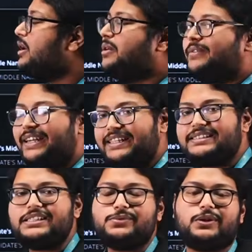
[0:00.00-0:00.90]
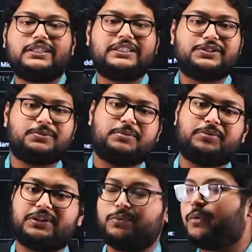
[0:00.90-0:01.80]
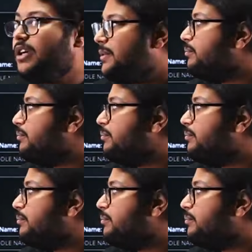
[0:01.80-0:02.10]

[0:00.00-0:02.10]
We'll discuss what needs to be put in what.